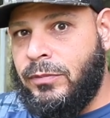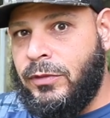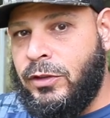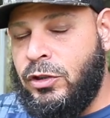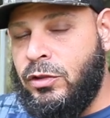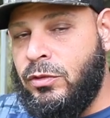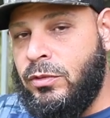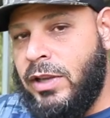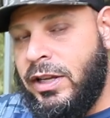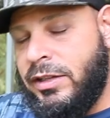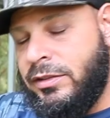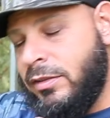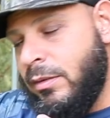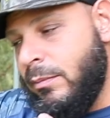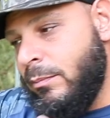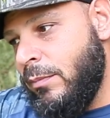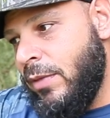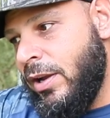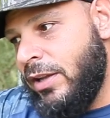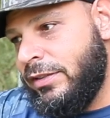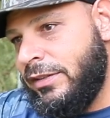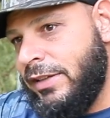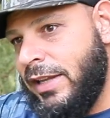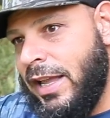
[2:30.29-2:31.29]
You, it's a
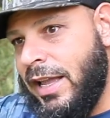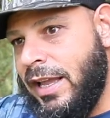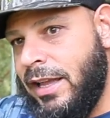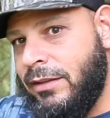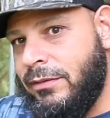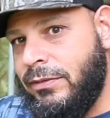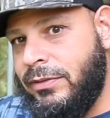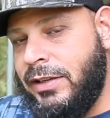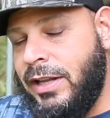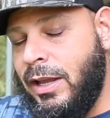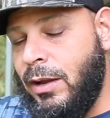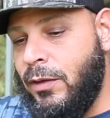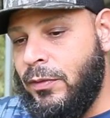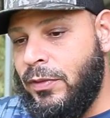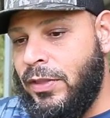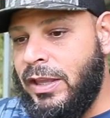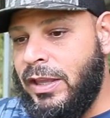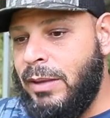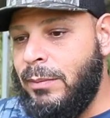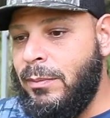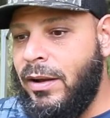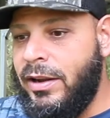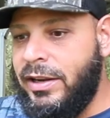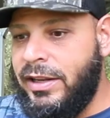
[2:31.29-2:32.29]
must have. Now, the
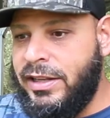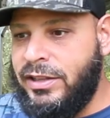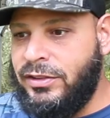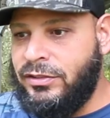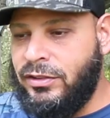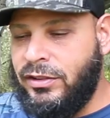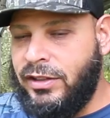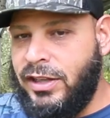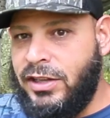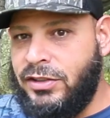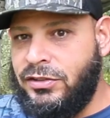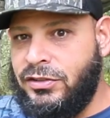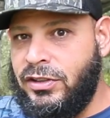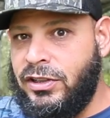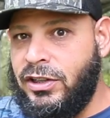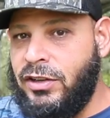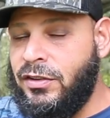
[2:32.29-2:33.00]
thing about the installation,